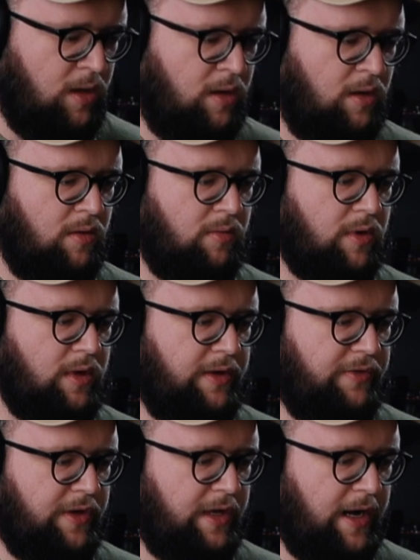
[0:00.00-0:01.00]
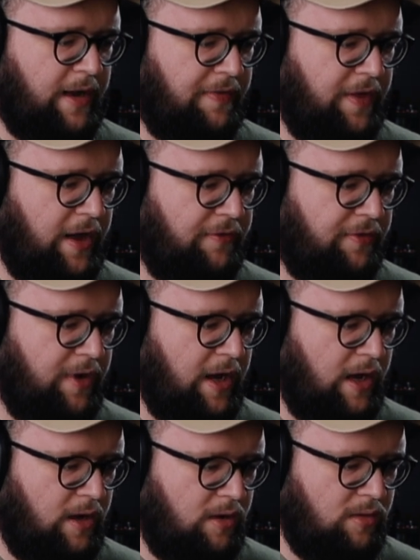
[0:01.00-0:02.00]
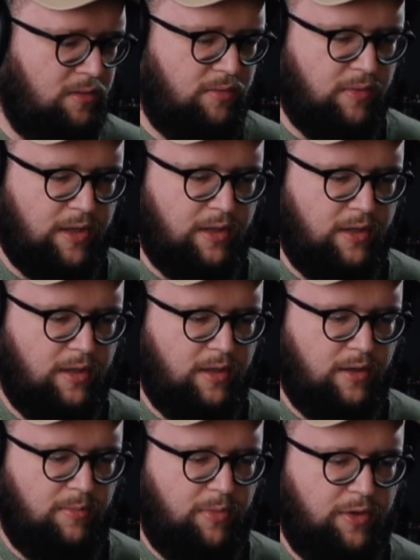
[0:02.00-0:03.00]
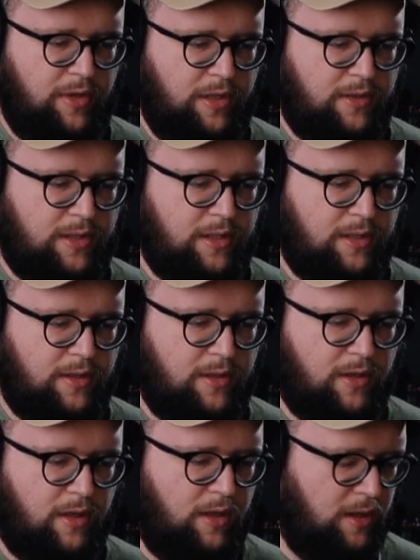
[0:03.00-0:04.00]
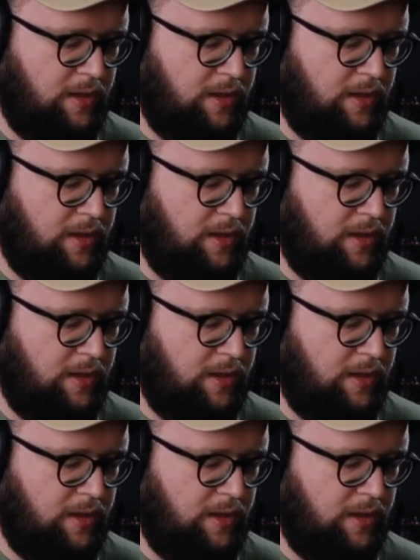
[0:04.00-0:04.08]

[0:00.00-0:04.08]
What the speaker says: We're going to leave it at that for now. We're going to mute it, call it